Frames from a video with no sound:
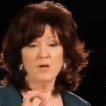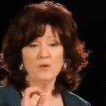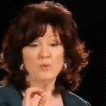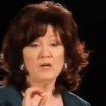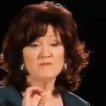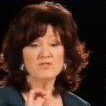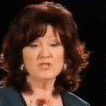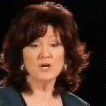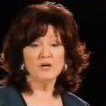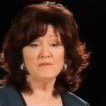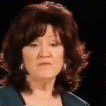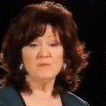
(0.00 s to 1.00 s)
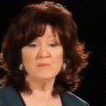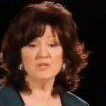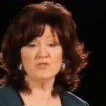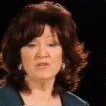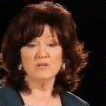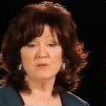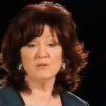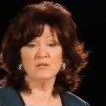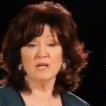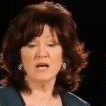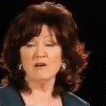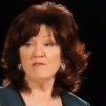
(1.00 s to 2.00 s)
We have solved the mystery called
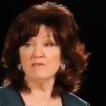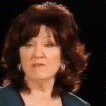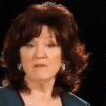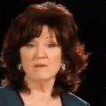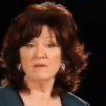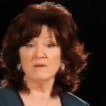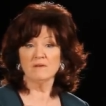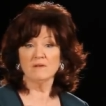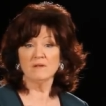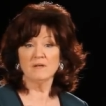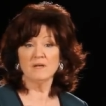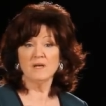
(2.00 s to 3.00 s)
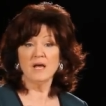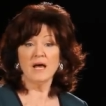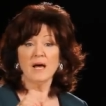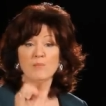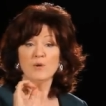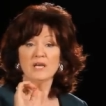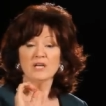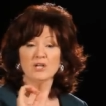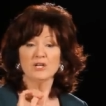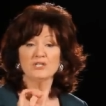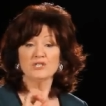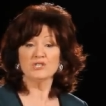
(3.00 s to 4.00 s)
love, and we can
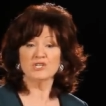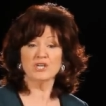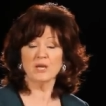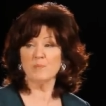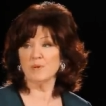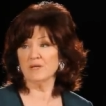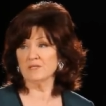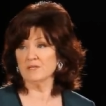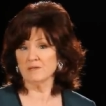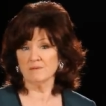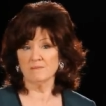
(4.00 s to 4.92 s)
learn to shape it.